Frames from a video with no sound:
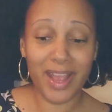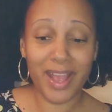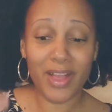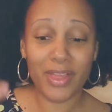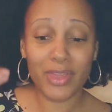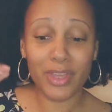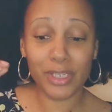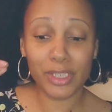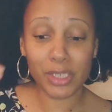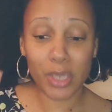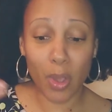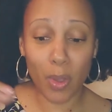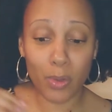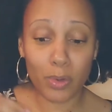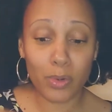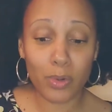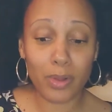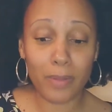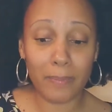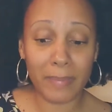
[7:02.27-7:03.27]
The
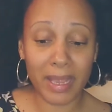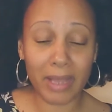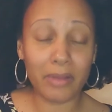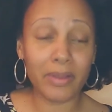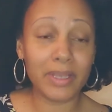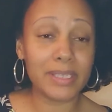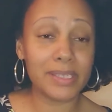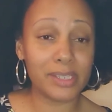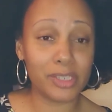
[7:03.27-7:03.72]
total amount is